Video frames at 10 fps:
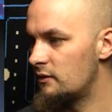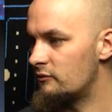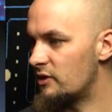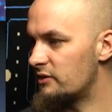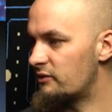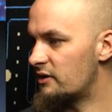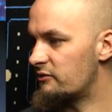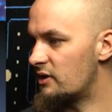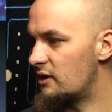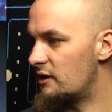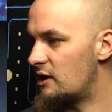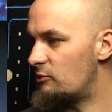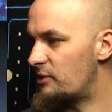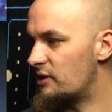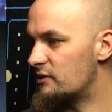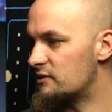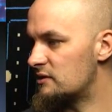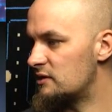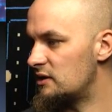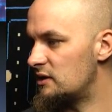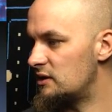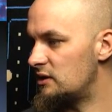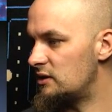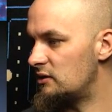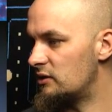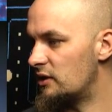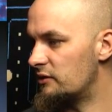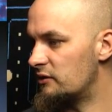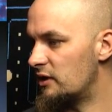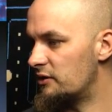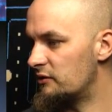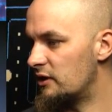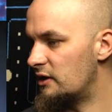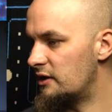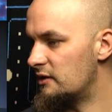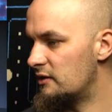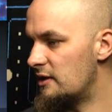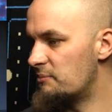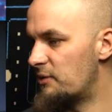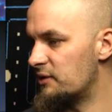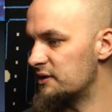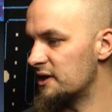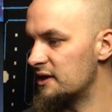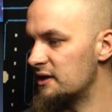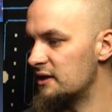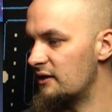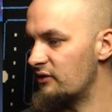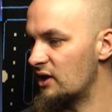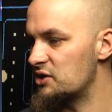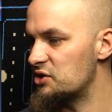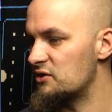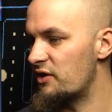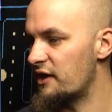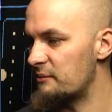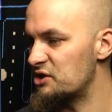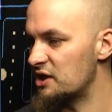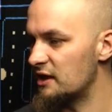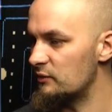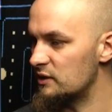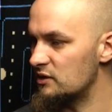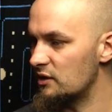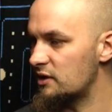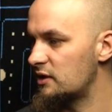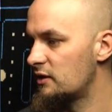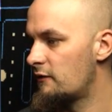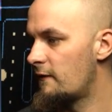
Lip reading: Rah. Outpost. Online. Input the data navigation thingamajigget that we took.